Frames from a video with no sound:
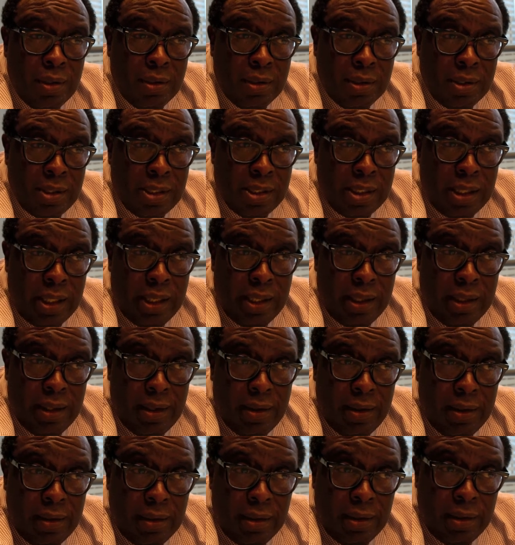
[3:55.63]

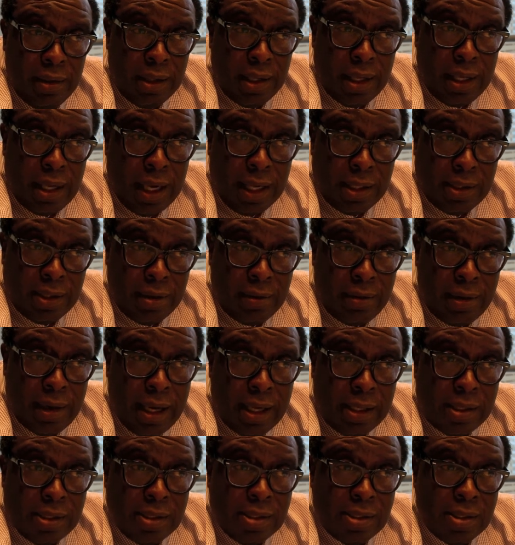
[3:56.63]
say,
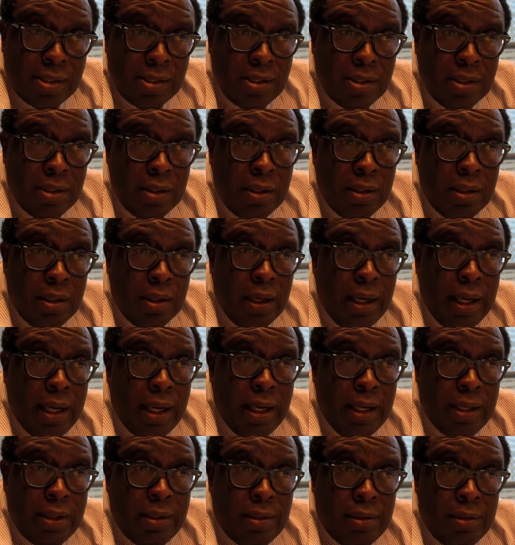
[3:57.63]
cataracts
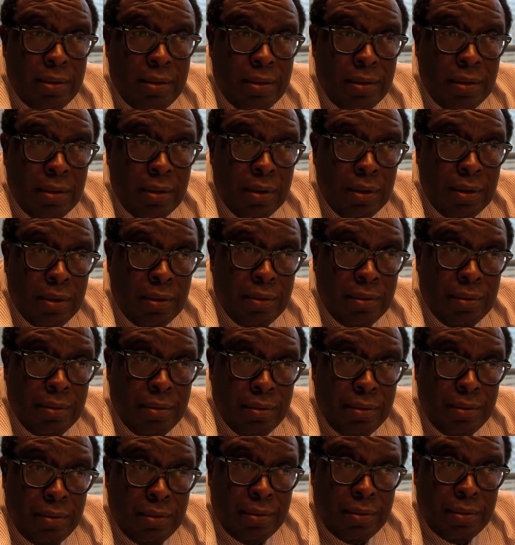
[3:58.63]
and
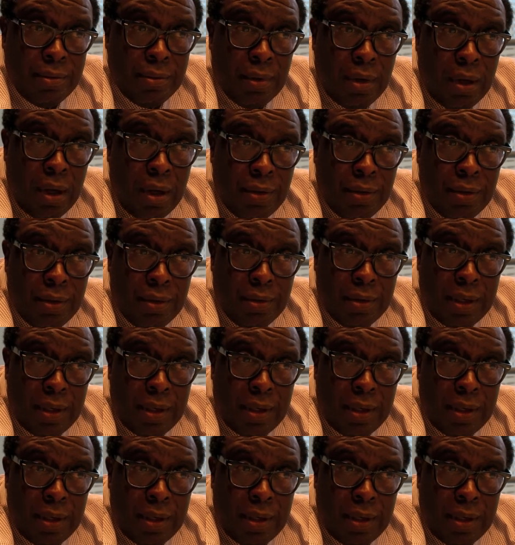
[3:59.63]
other